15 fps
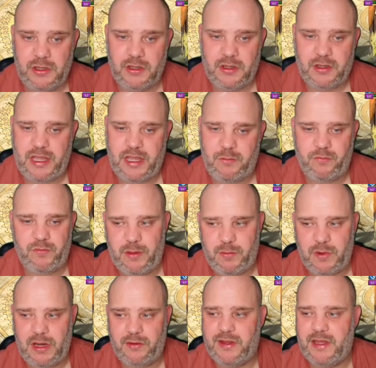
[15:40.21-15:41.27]
keeping
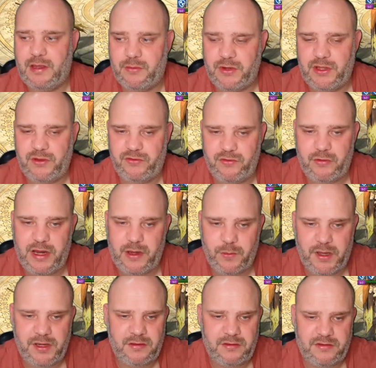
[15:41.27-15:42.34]
people only able to use their
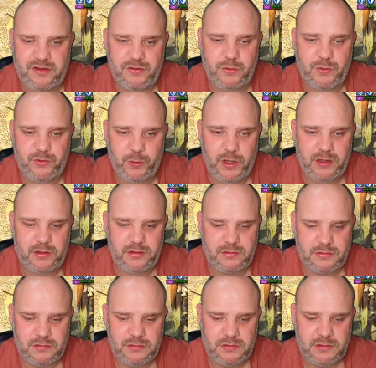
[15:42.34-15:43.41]
A1. Doesn't always work,
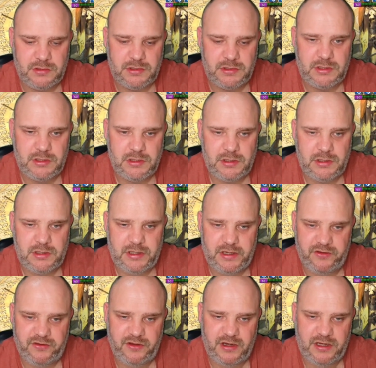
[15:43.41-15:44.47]
and I
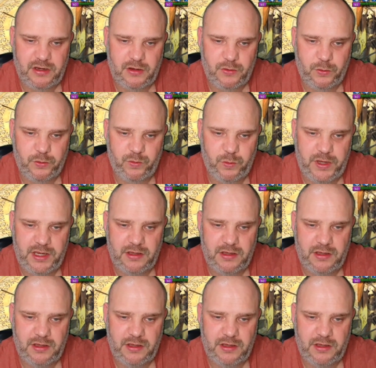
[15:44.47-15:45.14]
certainly don't always win.